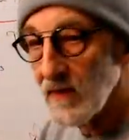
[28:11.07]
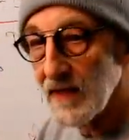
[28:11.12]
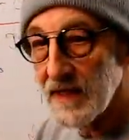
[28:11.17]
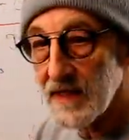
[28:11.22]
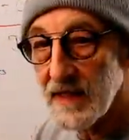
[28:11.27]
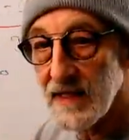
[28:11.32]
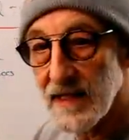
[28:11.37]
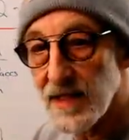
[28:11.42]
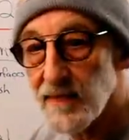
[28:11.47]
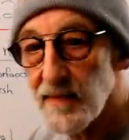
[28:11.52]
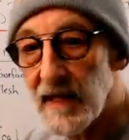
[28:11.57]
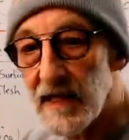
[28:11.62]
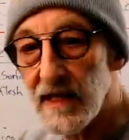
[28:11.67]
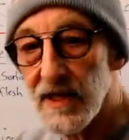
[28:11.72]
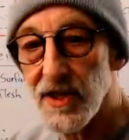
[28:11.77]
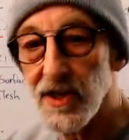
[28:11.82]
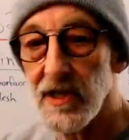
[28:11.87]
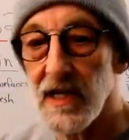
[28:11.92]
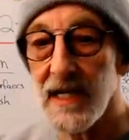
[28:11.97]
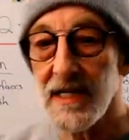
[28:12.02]
with this,
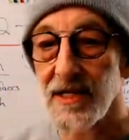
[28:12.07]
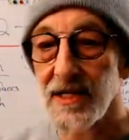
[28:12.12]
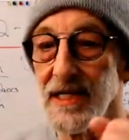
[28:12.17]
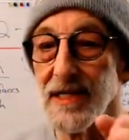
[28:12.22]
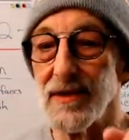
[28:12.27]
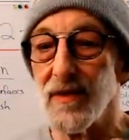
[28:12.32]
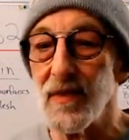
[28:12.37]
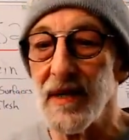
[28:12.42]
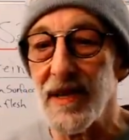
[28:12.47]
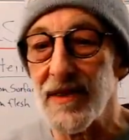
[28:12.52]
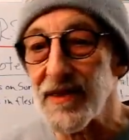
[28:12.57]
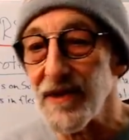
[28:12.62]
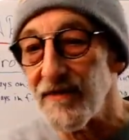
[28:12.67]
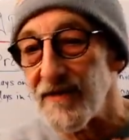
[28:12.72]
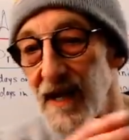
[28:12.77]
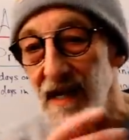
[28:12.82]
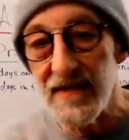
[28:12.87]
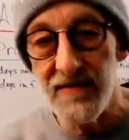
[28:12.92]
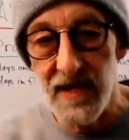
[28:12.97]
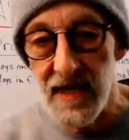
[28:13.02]
because you got to deal with the
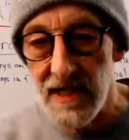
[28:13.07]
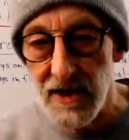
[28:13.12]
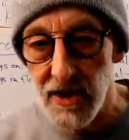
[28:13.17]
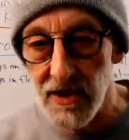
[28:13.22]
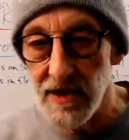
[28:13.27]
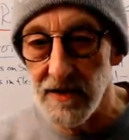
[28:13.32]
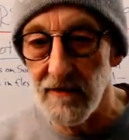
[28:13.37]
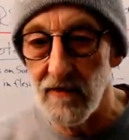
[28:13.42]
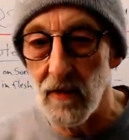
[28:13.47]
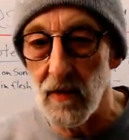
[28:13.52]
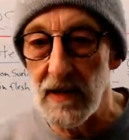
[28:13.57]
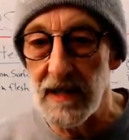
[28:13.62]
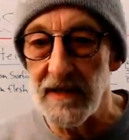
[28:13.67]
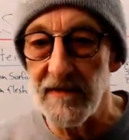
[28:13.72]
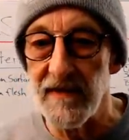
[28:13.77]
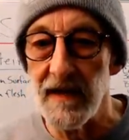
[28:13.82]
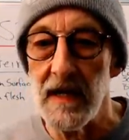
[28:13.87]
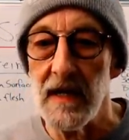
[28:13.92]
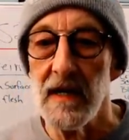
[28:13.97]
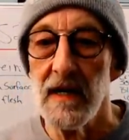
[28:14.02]
5 stages of
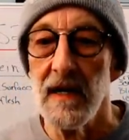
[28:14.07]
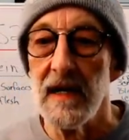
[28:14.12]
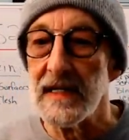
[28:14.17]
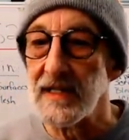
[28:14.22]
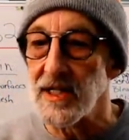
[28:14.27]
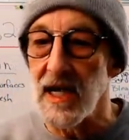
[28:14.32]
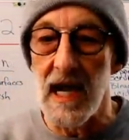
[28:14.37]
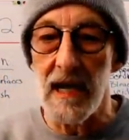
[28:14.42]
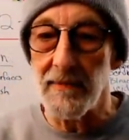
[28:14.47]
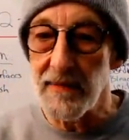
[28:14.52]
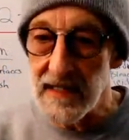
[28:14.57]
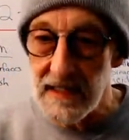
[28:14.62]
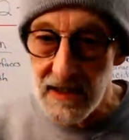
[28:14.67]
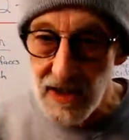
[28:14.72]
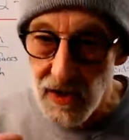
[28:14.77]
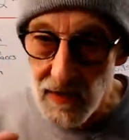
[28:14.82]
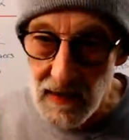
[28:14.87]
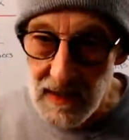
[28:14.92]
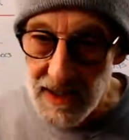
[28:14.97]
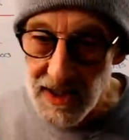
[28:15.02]
grief. It's happening
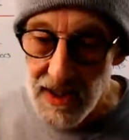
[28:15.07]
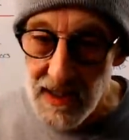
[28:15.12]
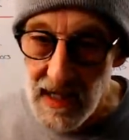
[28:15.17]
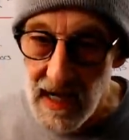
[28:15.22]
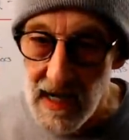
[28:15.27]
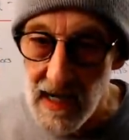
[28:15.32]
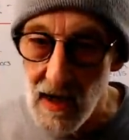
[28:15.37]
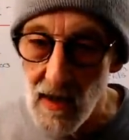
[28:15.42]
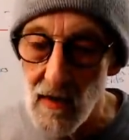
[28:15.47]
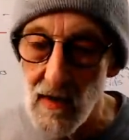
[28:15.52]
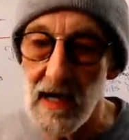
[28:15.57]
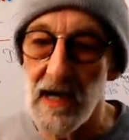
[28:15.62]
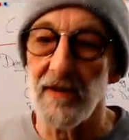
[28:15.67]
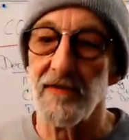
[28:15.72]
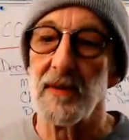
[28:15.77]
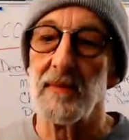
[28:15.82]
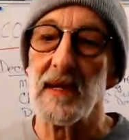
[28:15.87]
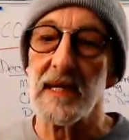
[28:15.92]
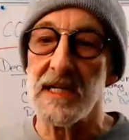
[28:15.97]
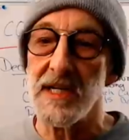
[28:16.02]
to us now.
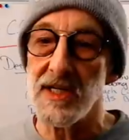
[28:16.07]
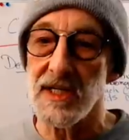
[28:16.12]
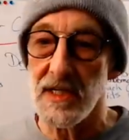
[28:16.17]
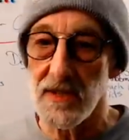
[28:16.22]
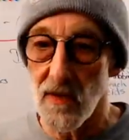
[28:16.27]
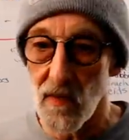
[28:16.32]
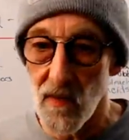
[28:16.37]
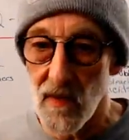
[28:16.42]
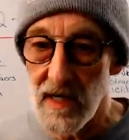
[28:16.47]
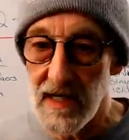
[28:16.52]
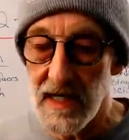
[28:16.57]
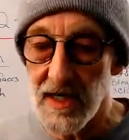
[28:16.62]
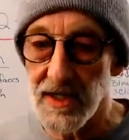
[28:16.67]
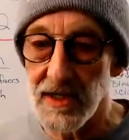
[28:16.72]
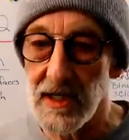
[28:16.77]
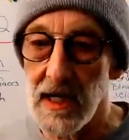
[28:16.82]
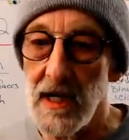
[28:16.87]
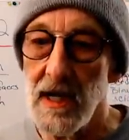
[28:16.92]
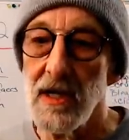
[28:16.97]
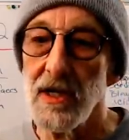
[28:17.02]
Everybody's at
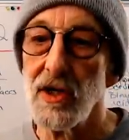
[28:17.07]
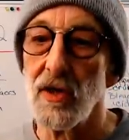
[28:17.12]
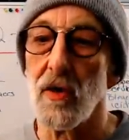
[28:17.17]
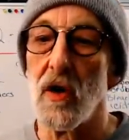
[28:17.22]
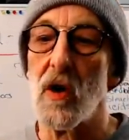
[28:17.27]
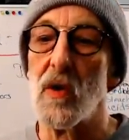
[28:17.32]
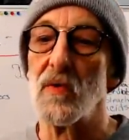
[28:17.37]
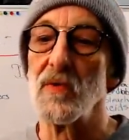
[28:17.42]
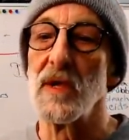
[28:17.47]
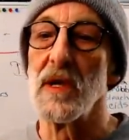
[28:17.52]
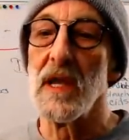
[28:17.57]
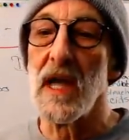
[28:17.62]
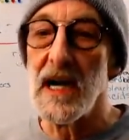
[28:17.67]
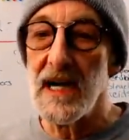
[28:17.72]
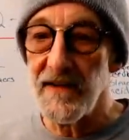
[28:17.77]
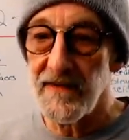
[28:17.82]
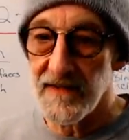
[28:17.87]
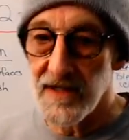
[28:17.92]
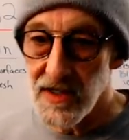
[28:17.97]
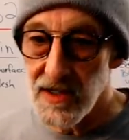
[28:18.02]
risk. Your own
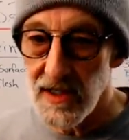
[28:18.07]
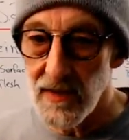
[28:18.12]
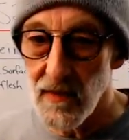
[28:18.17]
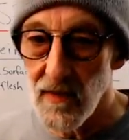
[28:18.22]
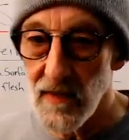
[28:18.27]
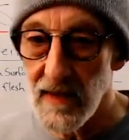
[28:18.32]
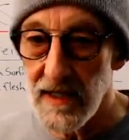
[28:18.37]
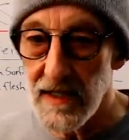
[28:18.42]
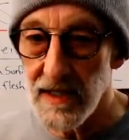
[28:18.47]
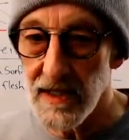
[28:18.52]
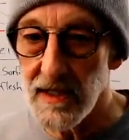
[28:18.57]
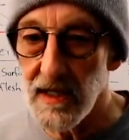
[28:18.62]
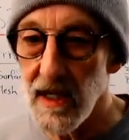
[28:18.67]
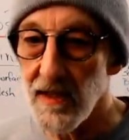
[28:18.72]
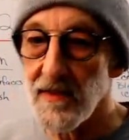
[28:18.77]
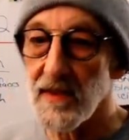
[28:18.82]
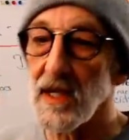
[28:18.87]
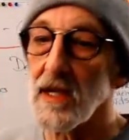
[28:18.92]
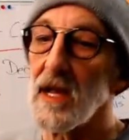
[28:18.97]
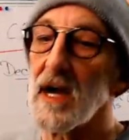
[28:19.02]
life is at risk.
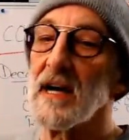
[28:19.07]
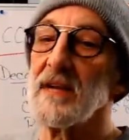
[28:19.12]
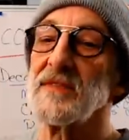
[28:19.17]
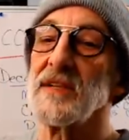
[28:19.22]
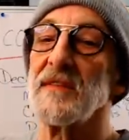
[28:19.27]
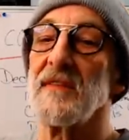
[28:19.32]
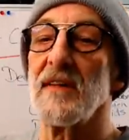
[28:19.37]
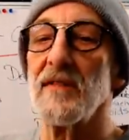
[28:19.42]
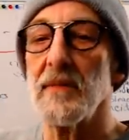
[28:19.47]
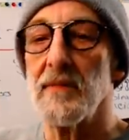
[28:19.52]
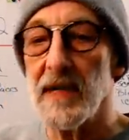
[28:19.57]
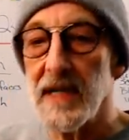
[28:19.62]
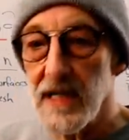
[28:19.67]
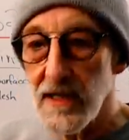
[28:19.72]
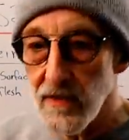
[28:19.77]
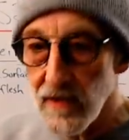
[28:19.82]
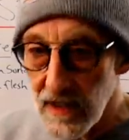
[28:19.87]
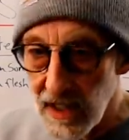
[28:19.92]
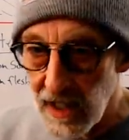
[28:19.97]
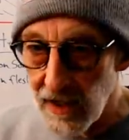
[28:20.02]
The lives of everybody
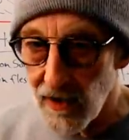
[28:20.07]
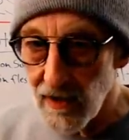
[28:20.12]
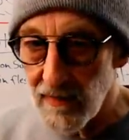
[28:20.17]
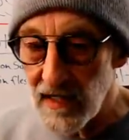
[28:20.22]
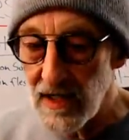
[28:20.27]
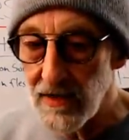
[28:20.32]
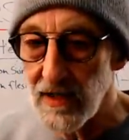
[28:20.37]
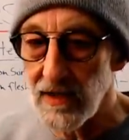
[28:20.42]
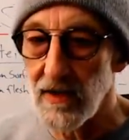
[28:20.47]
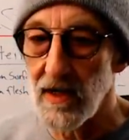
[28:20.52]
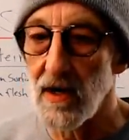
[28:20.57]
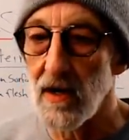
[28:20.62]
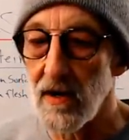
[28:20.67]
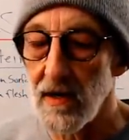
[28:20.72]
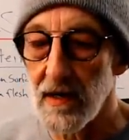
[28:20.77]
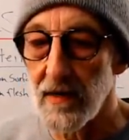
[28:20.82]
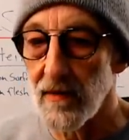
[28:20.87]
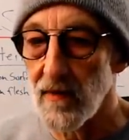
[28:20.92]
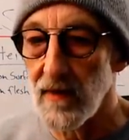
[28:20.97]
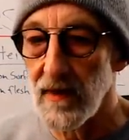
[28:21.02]
you care about
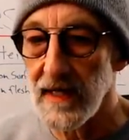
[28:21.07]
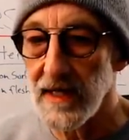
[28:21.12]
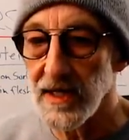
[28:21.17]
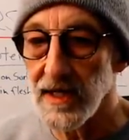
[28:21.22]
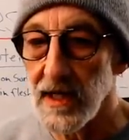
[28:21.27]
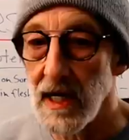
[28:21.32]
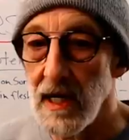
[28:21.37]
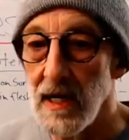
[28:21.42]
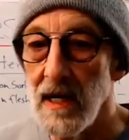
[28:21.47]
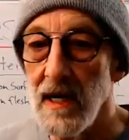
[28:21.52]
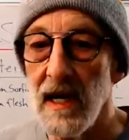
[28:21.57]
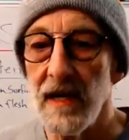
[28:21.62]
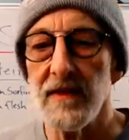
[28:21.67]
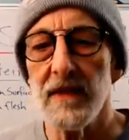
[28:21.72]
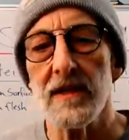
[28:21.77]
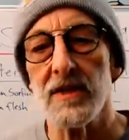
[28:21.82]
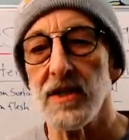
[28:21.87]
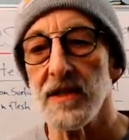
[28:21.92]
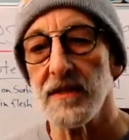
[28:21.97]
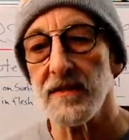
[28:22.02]
are at risk. And
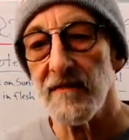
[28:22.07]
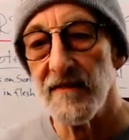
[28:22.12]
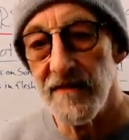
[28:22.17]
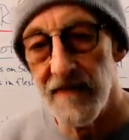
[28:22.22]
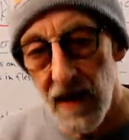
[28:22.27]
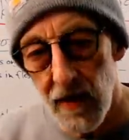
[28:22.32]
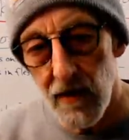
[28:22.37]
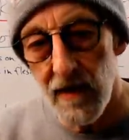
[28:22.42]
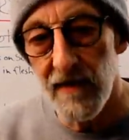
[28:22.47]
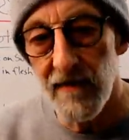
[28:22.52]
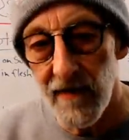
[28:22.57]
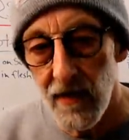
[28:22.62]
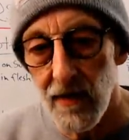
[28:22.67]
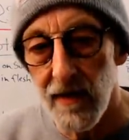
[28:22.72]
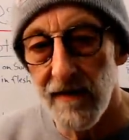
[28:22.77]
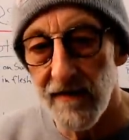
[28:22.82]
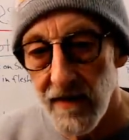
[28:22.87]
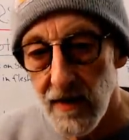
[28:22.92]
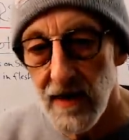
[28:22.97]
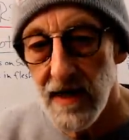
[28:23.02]
this is very,
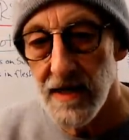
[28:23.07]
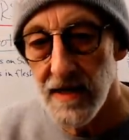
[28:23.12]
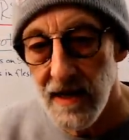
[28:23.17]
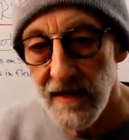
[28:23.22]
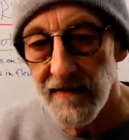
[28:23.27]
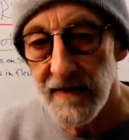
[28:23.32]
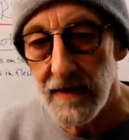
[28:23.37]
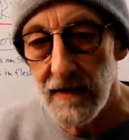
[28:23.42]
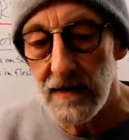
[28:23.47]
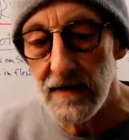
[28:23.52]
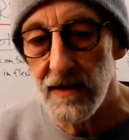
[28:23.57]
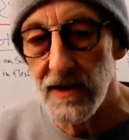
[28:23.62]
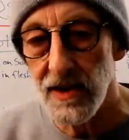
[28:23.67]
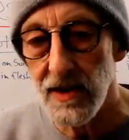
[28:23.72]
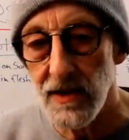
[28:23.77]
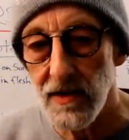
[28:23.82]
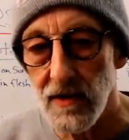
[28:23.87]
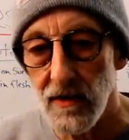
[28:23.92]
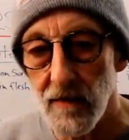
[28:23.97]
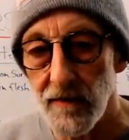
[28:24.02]
very, very difficult
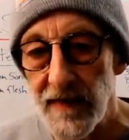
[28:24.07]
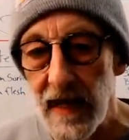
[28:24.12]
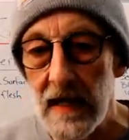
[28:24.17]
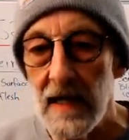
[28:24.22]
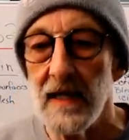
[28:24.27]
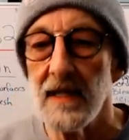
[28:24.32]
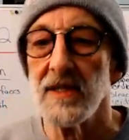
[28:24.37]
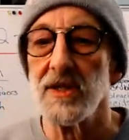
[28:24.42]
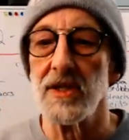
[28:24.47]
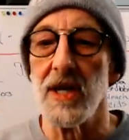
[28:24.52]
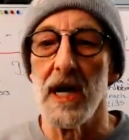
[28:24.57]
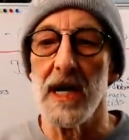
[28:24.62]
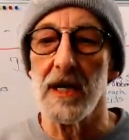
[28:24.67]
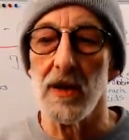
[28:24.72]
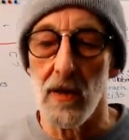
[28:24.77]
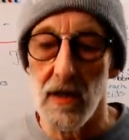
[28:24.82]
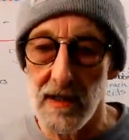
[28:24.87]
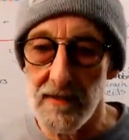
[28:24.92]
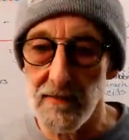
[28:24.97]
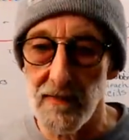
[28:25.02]
to take
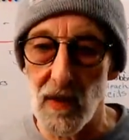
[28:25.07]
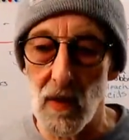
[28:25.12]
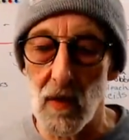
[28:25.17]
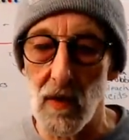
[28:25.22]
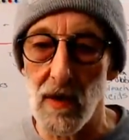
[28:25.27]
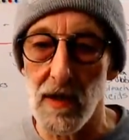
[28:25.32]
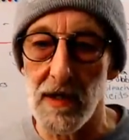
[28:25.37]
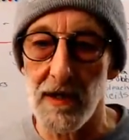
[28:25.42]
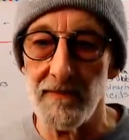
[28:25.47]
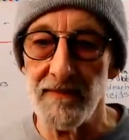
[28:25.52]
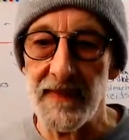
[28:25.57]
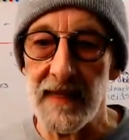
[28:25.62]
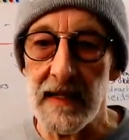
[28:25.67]
on board,